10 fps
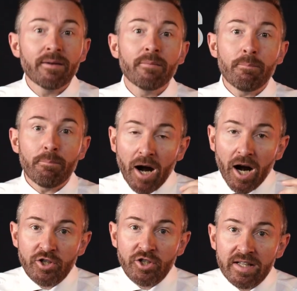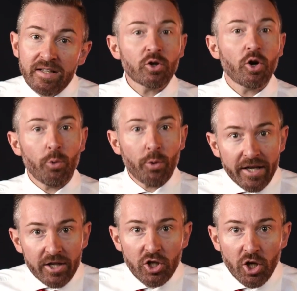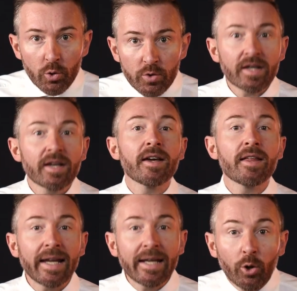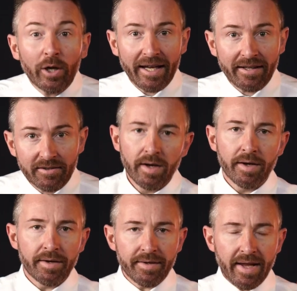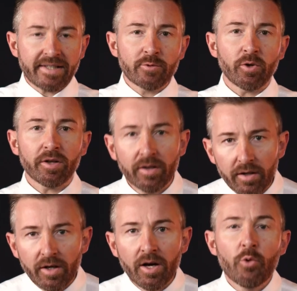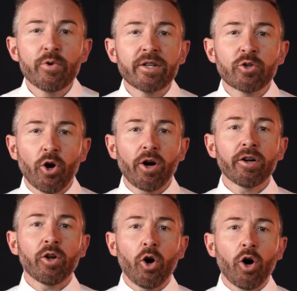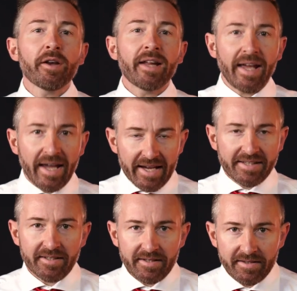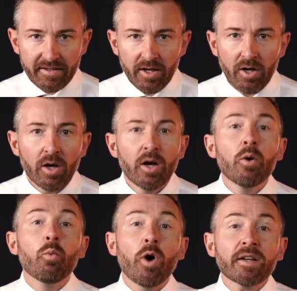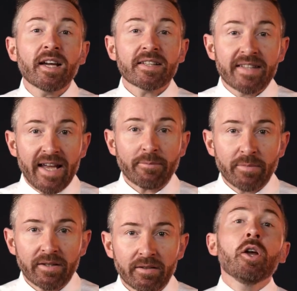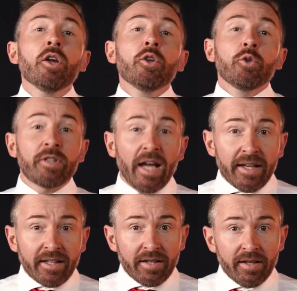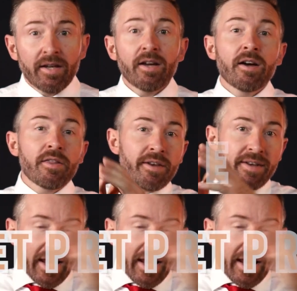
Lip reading: margins or ratios they look at. Next one, return on assets. What does that mean? You take the net